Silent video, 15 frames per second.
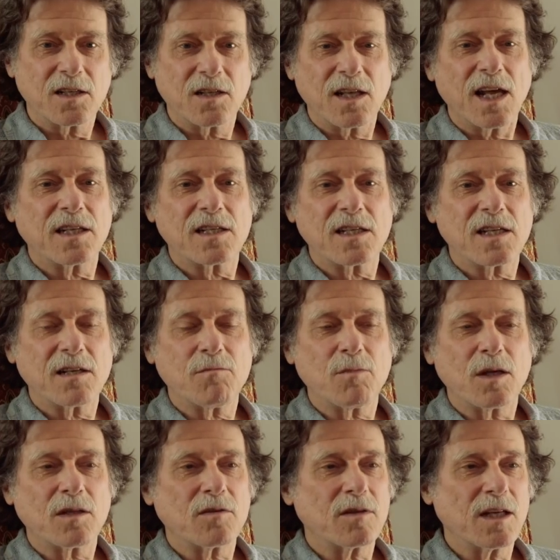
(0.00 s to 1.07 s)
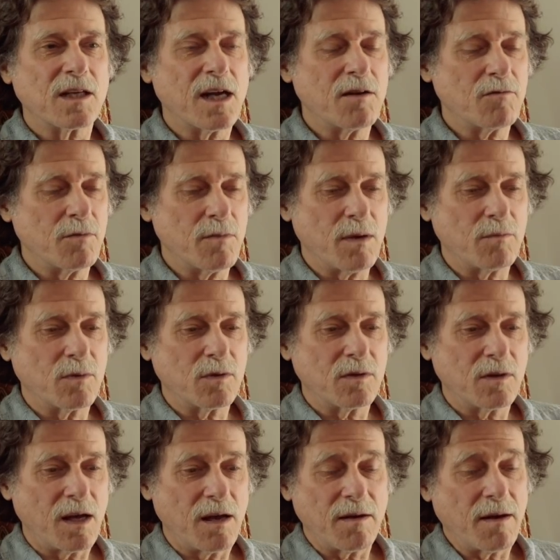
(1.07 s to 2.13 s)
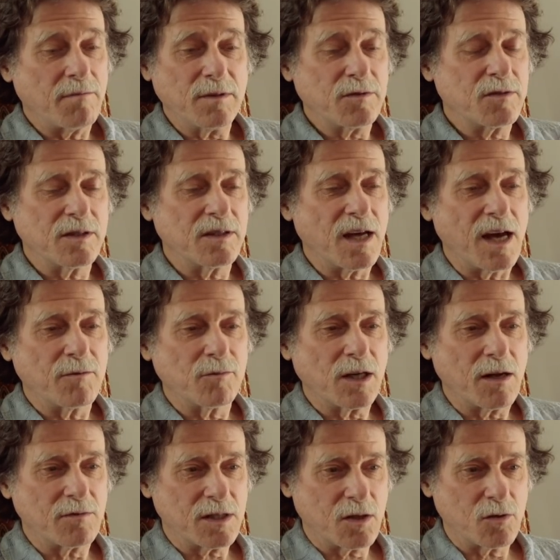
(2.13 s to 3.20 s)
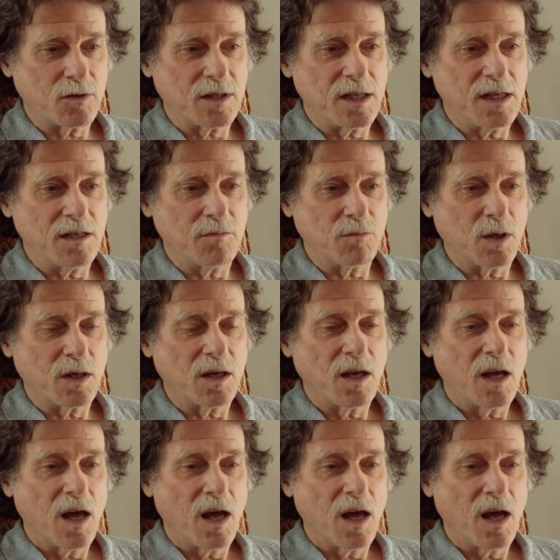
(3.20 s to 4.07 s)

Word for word: So that's the mother that I remember. I, I mean, she died when I was 13, but